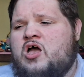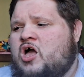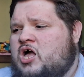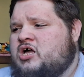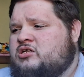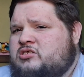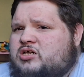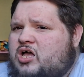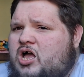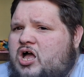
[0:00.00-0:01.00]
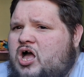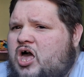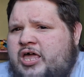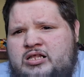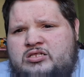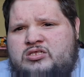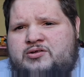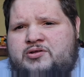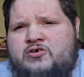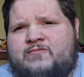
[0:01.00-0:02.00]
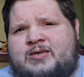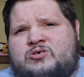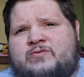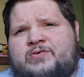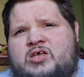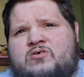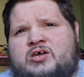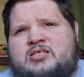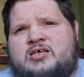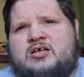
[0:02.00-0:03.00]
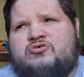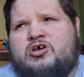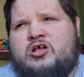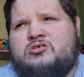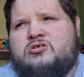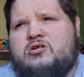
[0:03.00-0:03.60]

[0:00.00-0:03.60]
And I don't know if we'll be doing a video later or not.